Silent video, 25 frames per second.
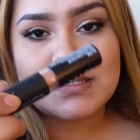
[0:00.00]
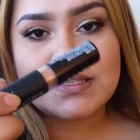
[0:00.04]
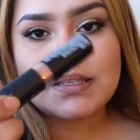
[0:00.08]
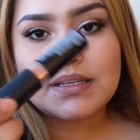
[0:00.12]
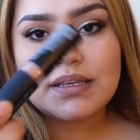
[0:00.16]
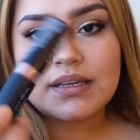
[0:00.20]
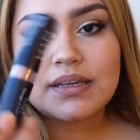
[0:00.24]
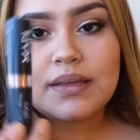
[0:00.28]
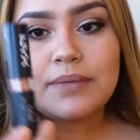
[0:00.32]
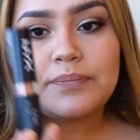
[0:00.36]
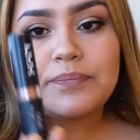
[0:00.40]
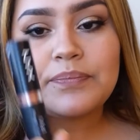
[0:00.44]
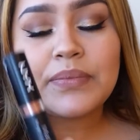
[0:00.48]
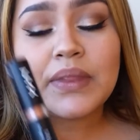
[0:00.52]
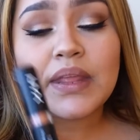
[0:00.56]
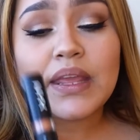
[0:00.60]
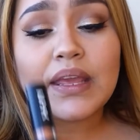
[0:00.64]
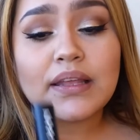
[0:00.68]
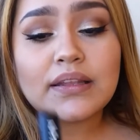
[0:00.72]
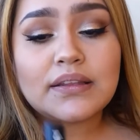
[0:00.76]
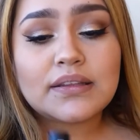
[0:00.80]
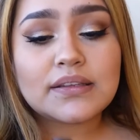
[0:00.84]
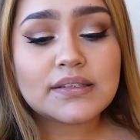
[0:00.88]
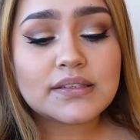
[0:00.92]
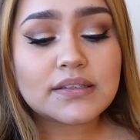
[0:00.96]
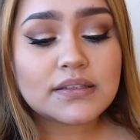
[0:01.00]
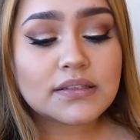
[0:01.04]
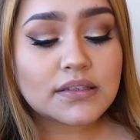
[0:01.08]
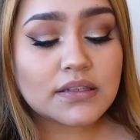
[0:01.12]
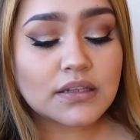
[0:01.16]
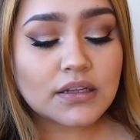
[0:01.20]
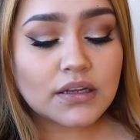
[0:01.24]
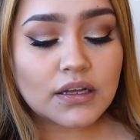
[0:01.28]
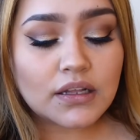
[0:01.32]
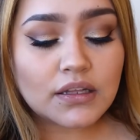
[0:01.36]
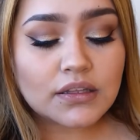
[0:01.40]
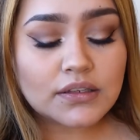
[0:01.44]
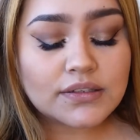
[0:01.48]
Now using the
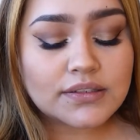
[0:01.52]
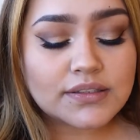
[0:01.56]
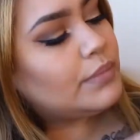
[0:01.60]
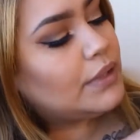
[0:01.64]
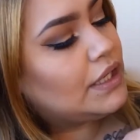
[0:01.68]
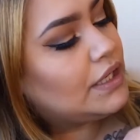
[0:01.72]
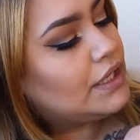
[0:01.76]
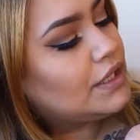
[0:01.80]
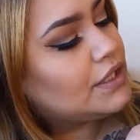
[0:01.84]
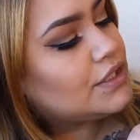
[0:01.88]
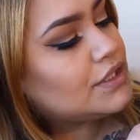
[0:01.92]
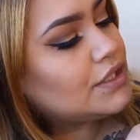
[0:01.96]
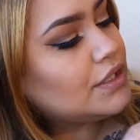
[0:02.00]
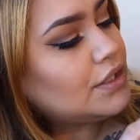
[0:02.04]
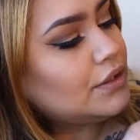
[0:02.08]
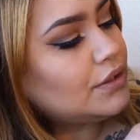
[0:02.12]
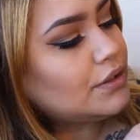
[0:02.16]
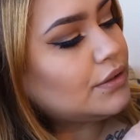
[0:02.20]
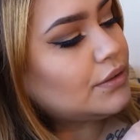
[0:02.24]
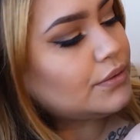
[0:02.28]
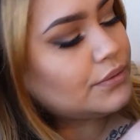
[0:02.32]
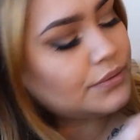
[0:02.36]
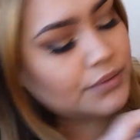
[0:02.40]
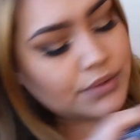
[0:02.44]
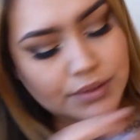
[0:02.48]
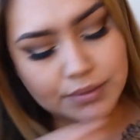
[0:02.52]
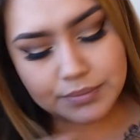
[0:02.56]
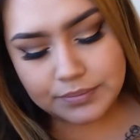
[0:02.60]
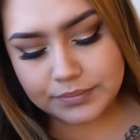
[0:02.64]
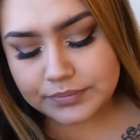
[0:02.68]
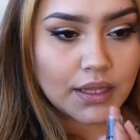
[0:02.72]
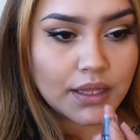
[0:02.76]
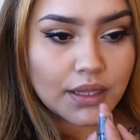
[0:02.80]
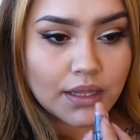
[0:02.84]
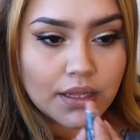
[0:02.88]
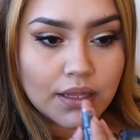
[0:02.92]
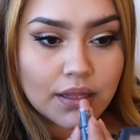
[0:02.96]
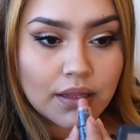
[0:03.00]
NYX matte lipstick in the color
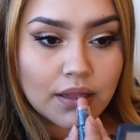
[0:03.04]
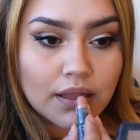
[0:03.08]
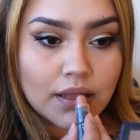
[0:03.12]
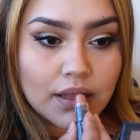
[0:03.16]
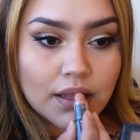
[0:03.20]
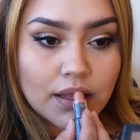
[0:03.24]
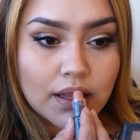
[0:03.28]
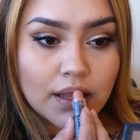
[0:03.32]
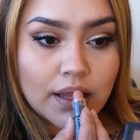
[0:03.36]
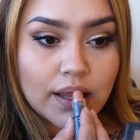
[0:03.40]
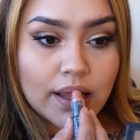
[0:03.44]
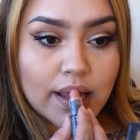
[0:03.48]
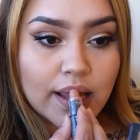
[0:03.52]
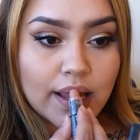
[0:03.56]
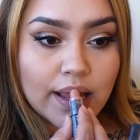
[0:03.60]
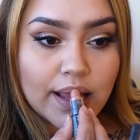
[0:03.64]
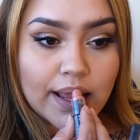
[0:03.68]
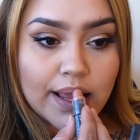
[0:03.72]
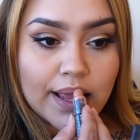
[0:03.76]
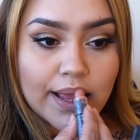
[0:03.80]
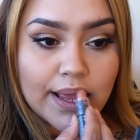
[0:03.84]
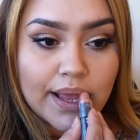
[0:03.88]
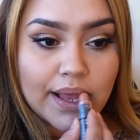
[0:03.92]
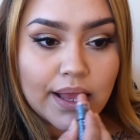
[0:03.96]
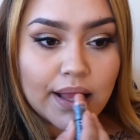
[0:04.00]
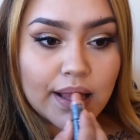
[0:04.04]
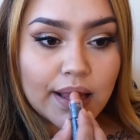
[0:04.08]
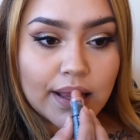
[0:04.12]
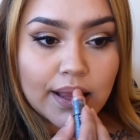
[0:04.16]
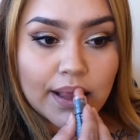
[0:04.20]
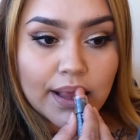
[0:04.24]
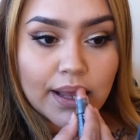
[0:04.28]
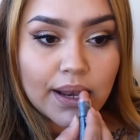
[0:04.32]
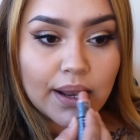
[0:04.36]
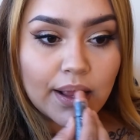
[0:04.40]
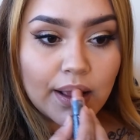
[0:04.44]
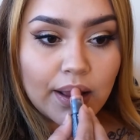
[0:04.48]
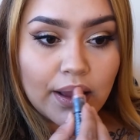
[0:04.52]
Sable, I'm going to go ahead
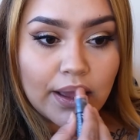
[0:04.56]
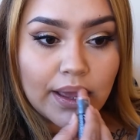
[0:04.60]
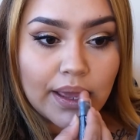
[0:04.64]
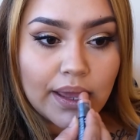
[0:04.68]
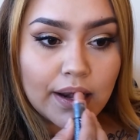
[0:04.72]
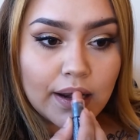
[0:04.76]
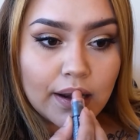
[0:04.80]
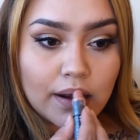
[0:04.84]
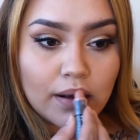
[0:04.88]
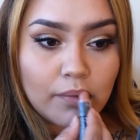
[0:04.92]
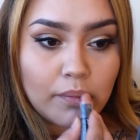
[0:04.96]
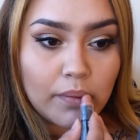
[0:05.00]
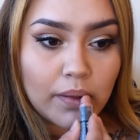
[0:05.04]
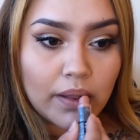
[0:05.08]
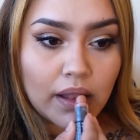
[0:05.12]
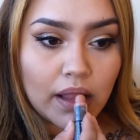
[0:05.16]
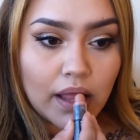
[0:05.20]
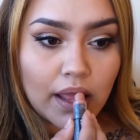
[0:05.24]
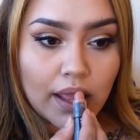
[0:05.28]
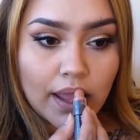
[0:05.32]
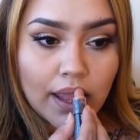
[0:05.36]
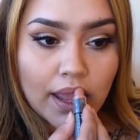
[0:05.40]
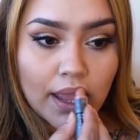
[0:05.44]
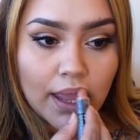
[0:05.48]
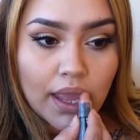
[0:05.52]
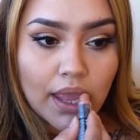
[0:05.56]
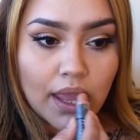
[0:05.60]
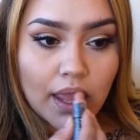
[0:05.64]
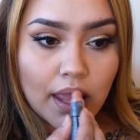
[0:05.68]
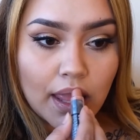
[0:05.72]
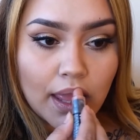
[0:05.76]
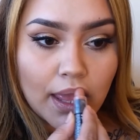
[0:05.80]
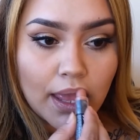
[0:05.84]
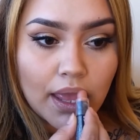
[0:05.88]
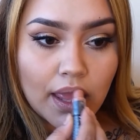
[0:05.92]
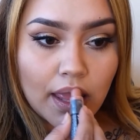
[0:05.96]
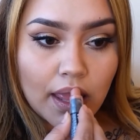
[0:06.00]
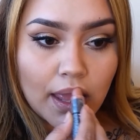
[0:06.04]
and place that into the
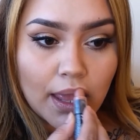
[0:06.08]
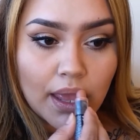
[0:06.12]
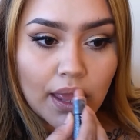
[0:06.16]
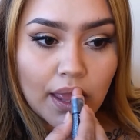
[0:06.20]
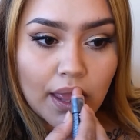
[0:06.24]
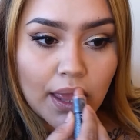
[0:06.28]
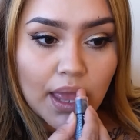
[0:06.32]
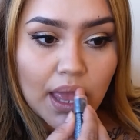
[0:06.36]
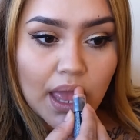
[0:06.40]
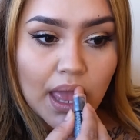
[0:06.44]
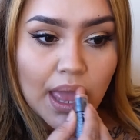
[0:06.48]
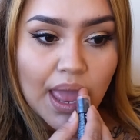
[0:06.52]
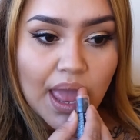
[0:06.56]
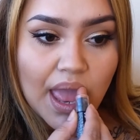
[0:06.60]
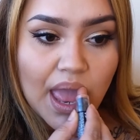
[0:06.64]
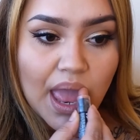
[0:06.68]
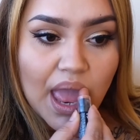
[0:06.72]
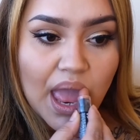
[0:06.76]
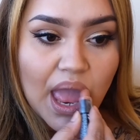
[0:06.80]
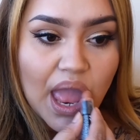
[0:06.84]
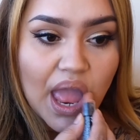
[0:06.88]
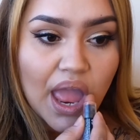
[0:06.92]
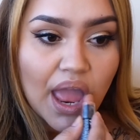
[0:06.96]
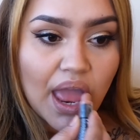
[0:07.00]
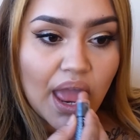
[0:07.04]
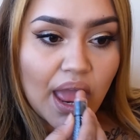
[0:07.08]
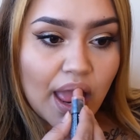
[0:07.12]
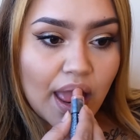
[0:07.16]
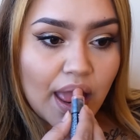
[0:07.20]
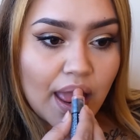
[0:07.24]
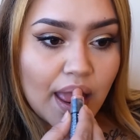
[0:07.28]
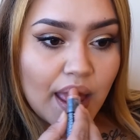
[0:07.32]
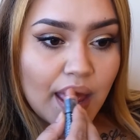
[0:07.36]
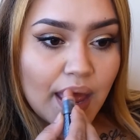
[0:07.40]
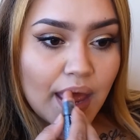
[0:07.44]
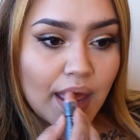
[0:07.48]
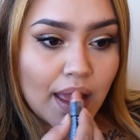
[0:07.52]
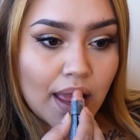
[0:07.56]
center of the lips
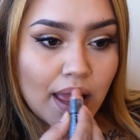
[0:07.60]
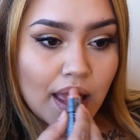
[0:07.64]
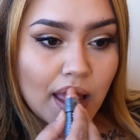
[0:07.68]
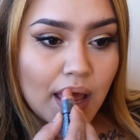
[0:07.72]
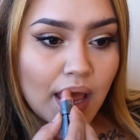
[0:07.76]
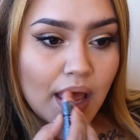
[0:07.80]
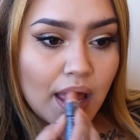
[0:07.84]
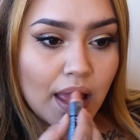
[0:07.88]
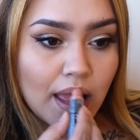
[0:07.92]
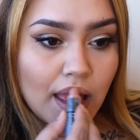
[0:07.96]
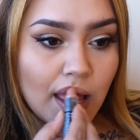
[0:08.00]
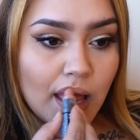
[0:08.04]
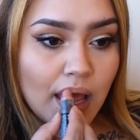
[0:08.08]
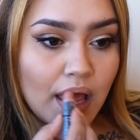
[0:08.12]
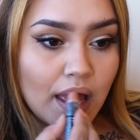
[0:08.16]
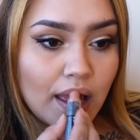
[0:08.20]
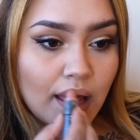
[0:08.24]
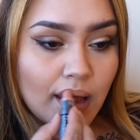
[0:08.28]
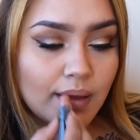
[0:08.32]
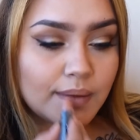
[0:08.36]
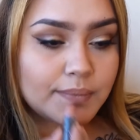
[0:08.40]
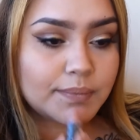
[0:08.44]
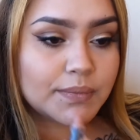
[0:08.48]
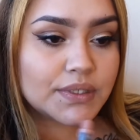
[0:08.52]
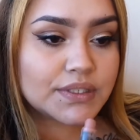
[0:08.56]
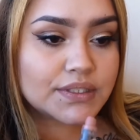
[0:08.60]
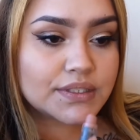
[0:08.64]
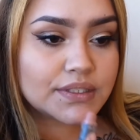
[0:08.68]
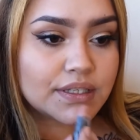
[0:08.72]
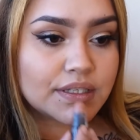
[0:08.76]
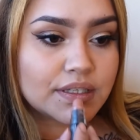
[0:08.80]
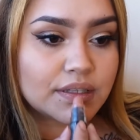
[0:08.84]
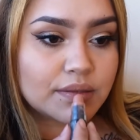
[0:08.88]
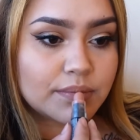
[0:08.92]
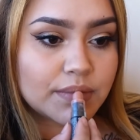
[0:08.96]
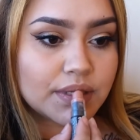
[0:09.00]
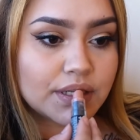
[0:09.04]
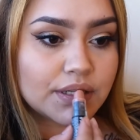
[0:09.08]
to make them look a little bit
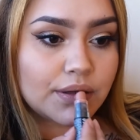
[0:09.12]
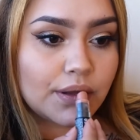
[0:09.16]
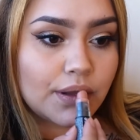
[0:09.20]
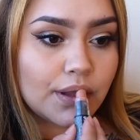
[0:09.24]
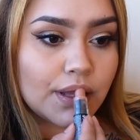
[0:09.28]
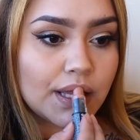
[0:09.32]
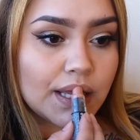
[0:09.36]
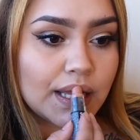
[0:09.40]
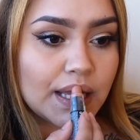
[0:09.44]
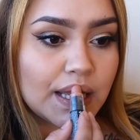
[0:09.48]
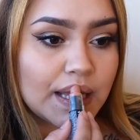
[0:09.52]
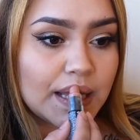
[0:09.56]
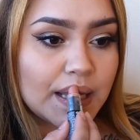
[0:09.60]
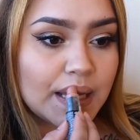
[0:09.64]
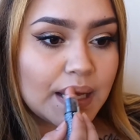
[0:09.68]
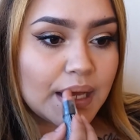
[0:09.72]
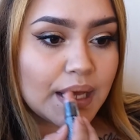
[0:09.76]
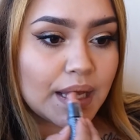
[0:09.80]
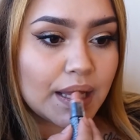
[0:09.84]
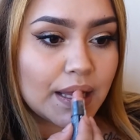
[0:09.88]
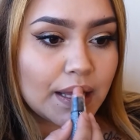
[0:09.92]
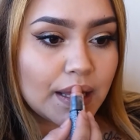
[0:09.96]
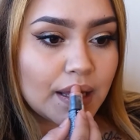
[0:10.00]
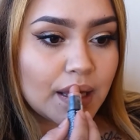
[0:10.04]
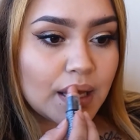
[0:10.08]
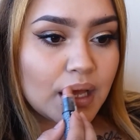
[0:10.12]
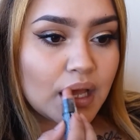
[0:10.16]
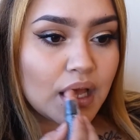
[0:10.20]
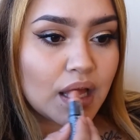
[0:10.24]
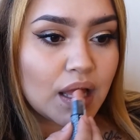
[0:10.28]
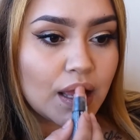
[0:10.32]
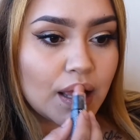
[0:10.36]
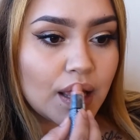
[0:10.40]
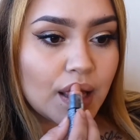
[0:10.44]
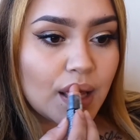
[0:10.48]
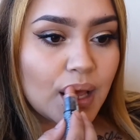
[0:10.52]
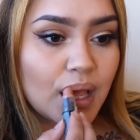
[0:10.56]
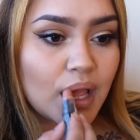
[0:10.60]
powderier, and slowly just
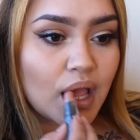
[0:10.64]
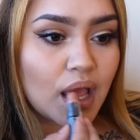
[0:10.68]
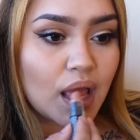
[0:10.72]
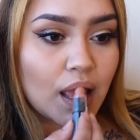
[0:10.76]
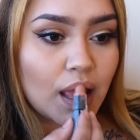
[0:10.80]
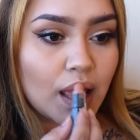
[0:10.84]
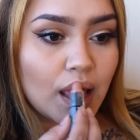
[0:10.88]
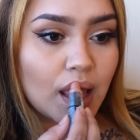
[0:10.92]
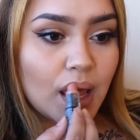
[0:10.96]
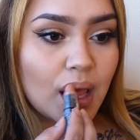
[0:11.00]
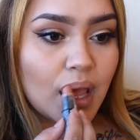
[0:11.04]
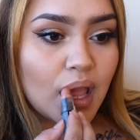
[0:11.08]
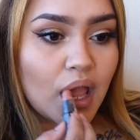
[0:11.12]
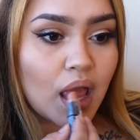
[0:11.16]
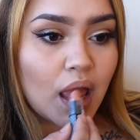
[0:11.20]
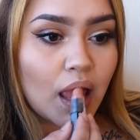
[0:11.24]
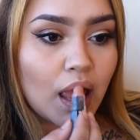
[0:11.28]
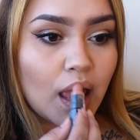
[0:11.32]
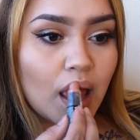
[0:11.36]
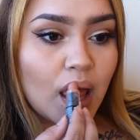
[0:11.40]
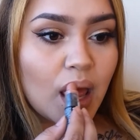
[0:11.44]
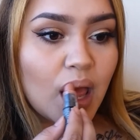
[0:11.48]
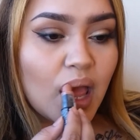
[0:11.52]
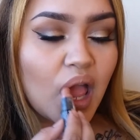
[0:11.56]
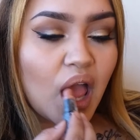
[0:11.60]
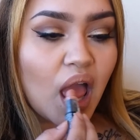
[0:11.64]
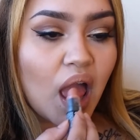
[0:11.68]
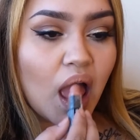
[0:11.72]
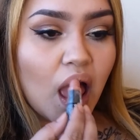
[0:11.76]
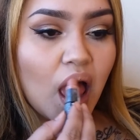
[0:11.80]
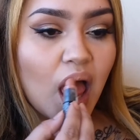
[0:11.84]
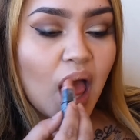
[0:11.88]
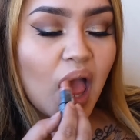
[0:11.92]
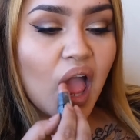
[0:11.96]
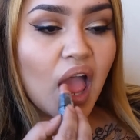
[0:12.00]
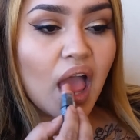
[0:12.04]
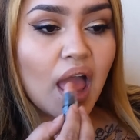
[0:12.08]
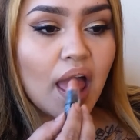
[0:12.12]
blend it out towards
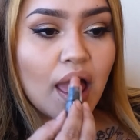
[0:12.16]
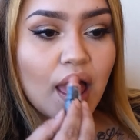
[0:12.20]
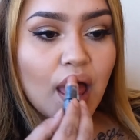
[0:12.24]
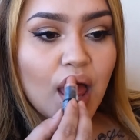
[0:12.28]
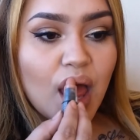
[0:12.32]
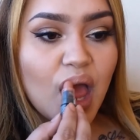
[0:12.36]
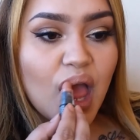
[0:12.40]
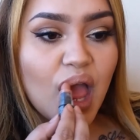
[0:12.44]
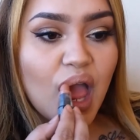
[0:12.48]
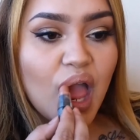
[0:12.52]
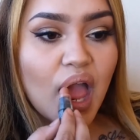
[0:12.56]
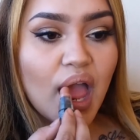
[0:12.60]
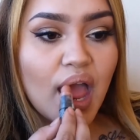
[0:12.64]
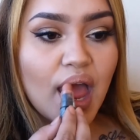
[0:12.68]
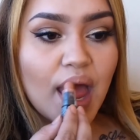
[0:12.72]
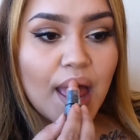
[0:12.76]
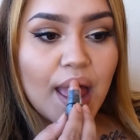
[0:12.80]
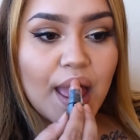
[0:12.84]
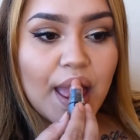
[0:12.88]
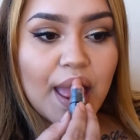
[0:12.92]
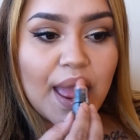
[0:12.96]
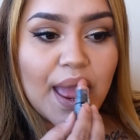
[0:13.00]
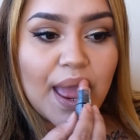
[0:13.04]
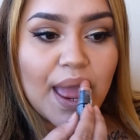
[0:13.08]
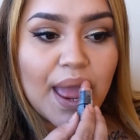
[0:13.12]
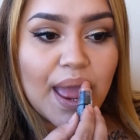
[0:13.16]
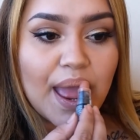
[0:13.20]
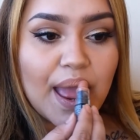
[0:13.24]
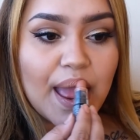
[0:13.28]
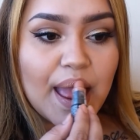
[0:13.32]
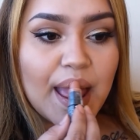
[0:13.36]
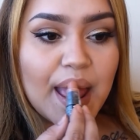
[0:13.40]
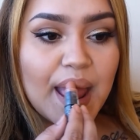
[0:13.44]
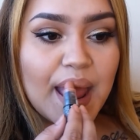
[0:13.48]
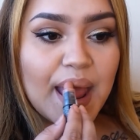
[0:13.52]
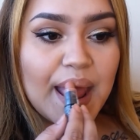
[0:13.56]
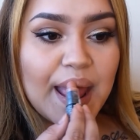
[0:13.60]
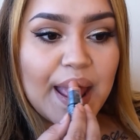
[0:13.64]
the liner so that I
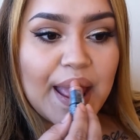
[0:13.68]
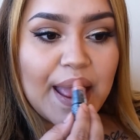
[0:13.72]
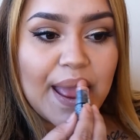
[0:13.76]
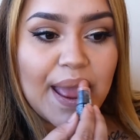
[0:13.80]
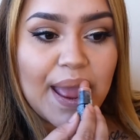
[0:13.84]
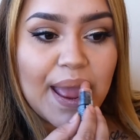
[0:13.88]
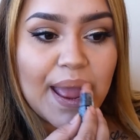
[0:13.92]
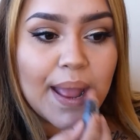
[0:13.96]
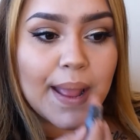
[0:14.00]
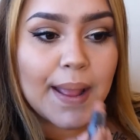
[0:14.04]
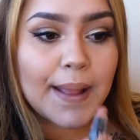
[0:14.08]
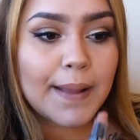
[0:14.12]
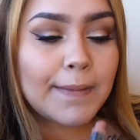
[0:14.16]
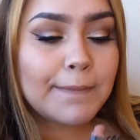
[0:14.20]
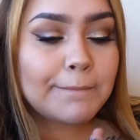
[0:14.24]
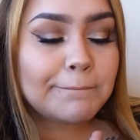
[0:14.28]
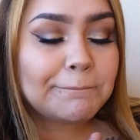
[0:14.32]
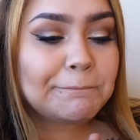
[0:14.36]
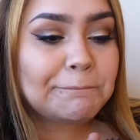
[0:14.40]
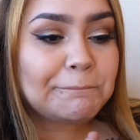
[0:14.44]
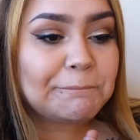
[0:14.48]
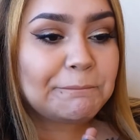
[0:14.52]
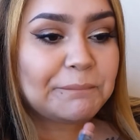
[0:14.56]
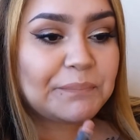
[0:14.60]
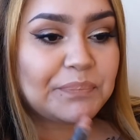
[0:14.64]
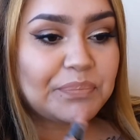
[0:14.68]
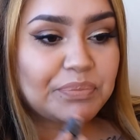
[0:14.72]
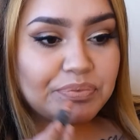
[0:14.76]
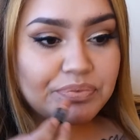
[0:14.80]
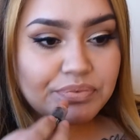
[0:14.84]
can keep the definition.